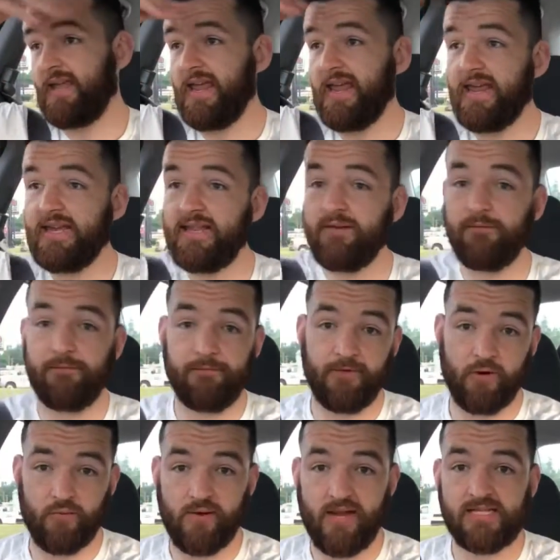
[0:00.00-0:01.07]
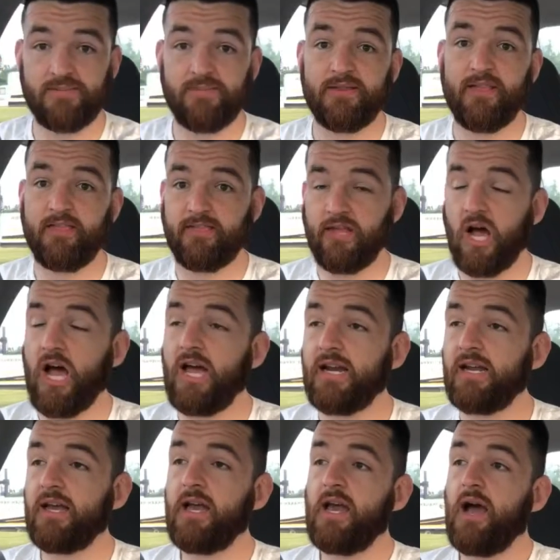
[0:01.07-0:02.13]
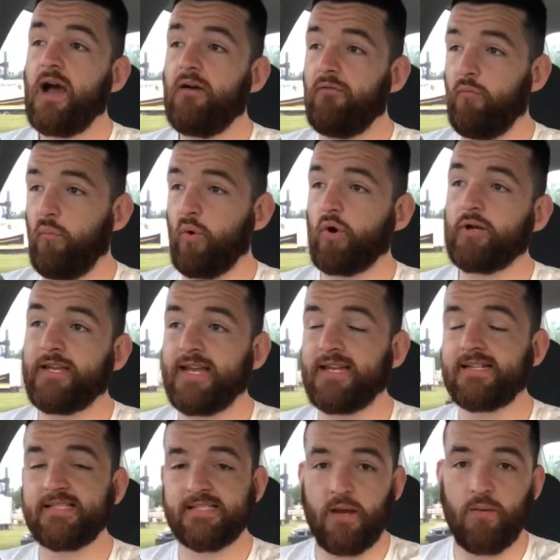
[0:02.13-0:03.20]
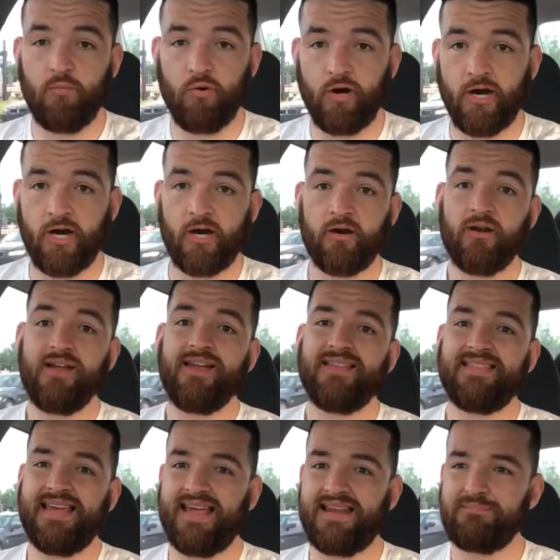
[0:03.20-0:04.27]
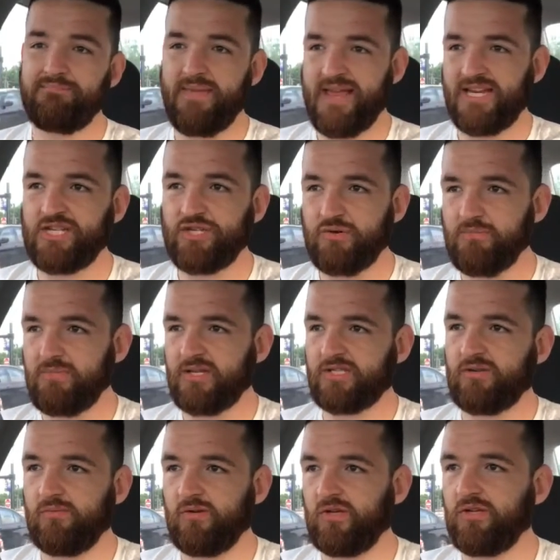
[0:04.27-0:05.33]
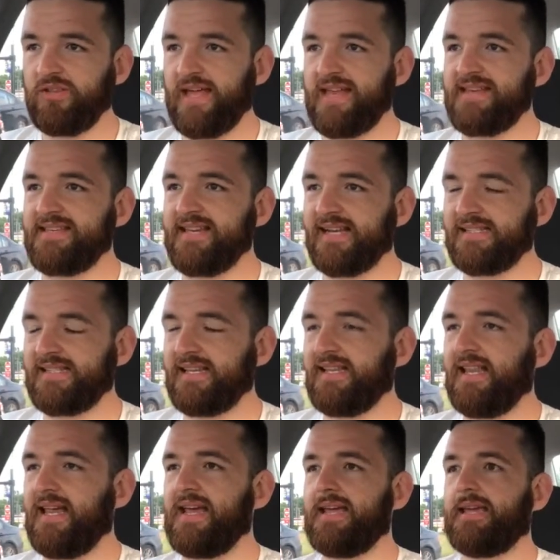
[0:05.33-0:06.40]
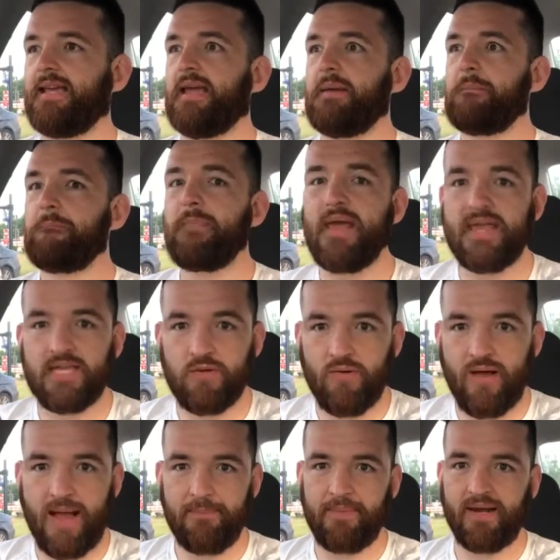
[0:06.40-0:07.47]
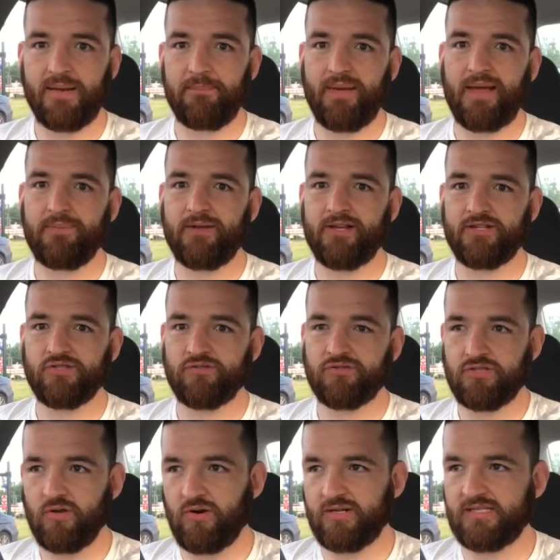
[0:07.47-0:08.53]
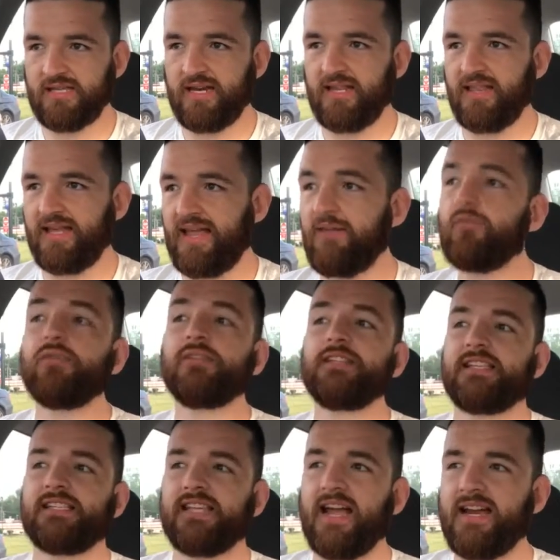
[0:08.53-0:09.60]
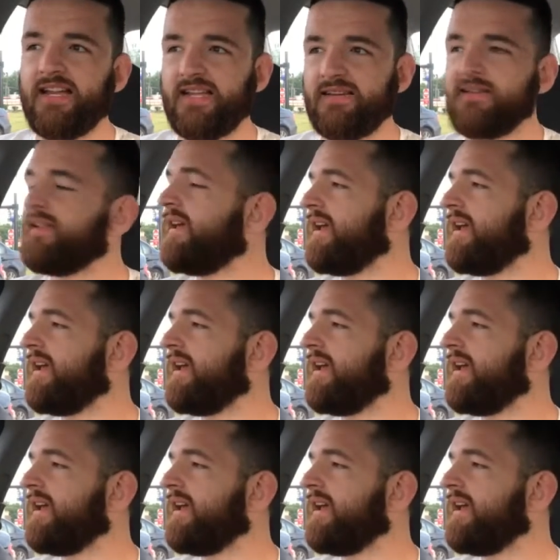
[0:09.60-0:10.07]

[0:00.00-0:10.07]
it infuriates me. The thought of working somewhere that makes you miserable, that doesn't make you hop out of bed because you're so excited. Like, everyone's excited,